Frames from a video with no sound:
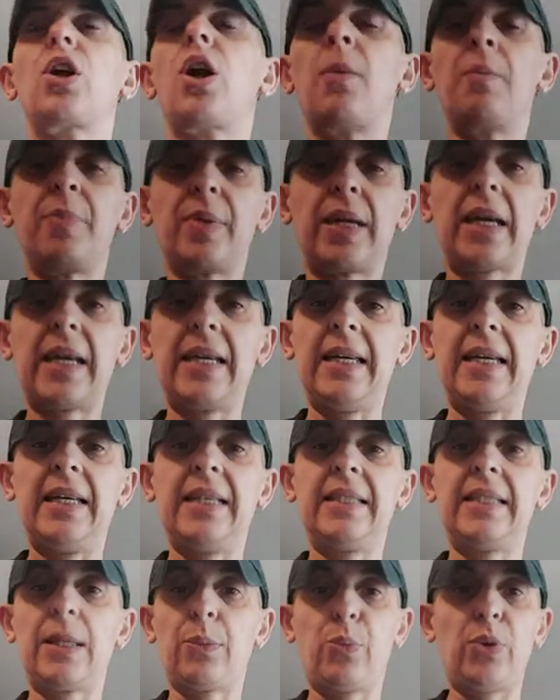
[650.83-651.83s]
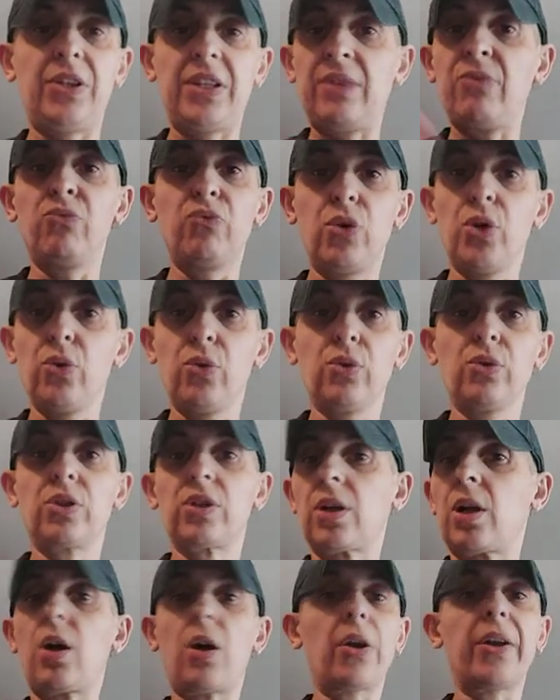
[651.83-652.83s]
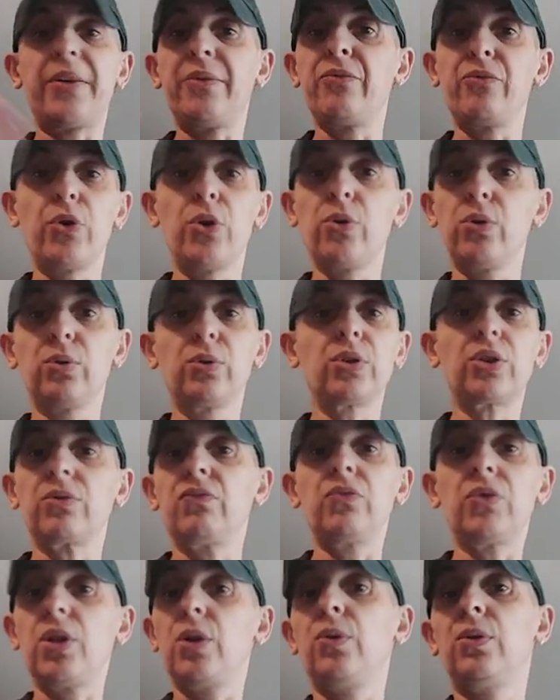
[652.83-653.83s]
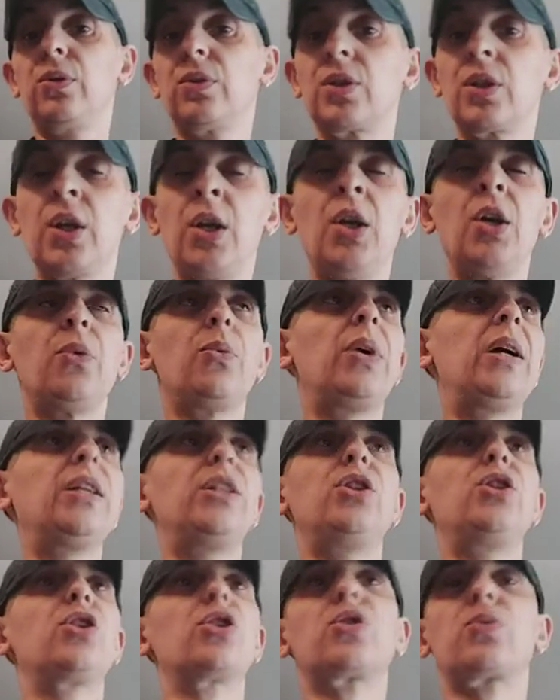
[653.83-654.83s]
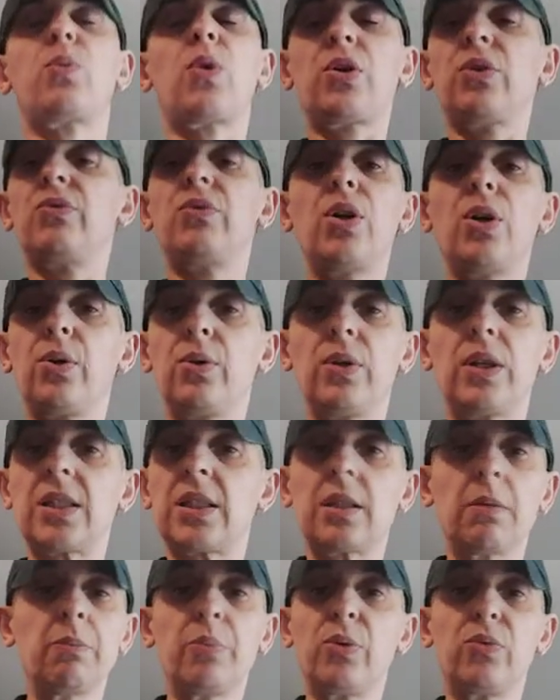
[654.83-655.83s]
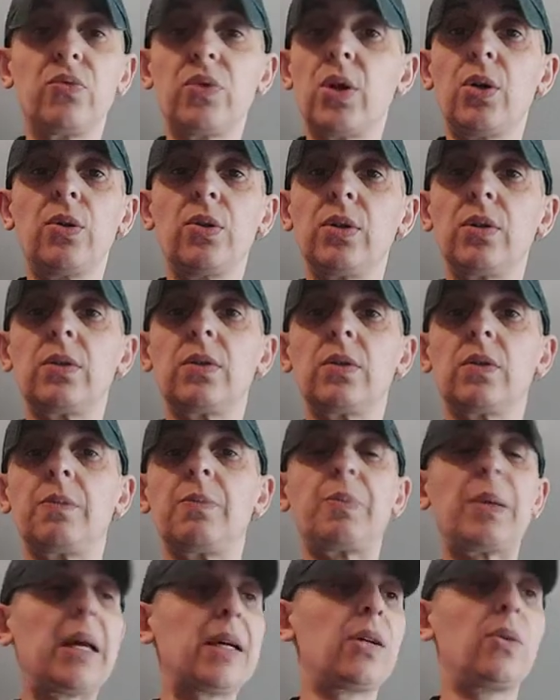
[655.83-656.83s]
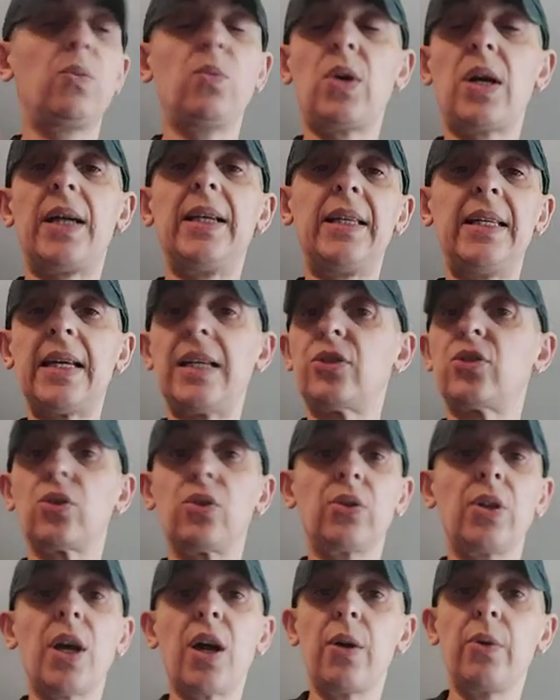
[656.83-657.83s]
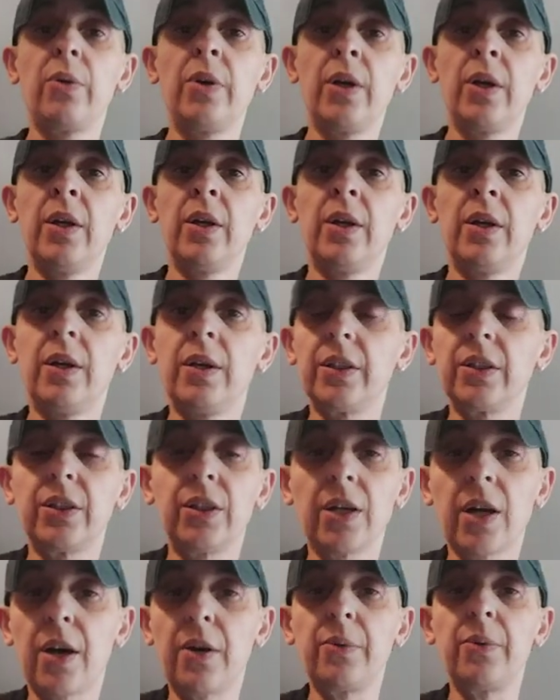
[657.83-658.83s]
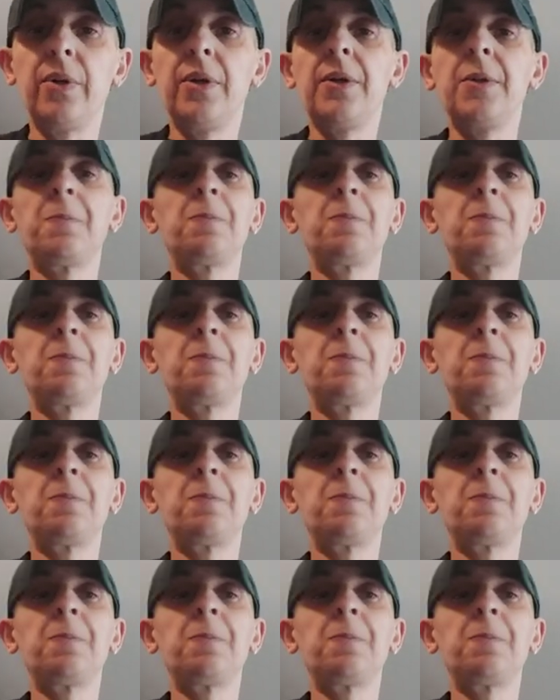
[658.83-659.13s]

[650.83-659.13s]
complicated within rules are in rules and rules where you just want a rule, a simple rule, black and white, yes or no, you know,